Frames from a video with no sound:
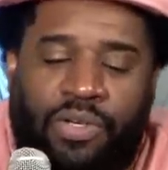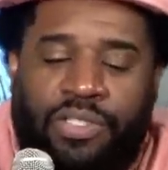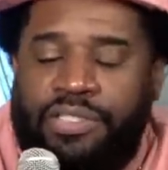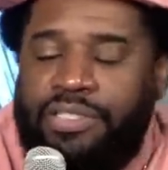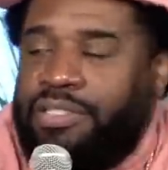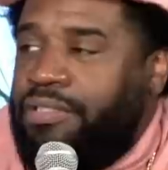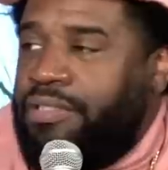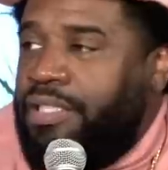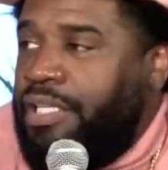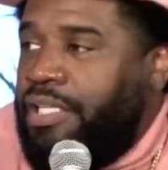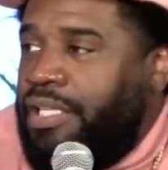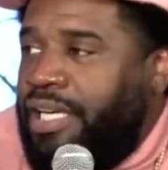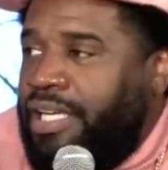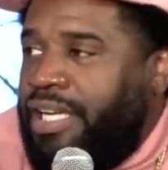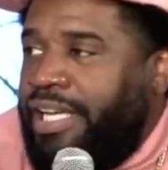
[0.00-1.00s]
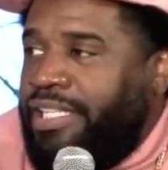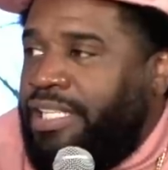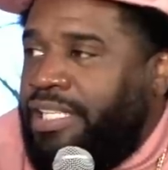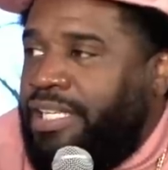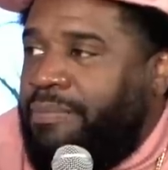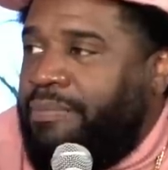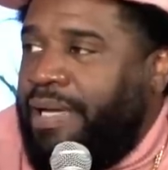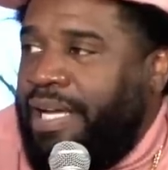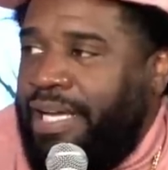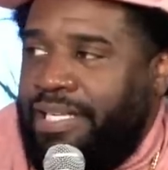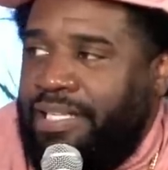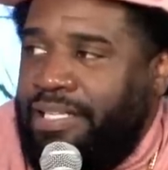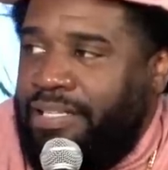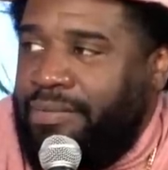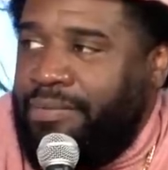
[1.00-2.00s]
whores, and it ain't nothing. I'm
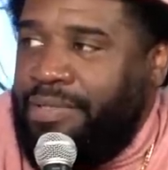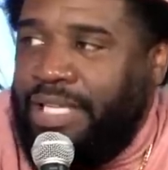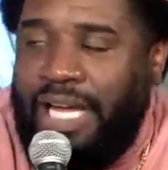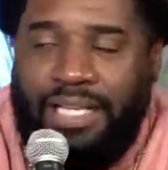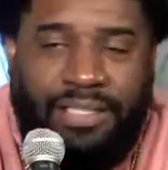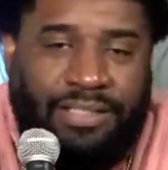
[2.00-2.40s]
mad at him.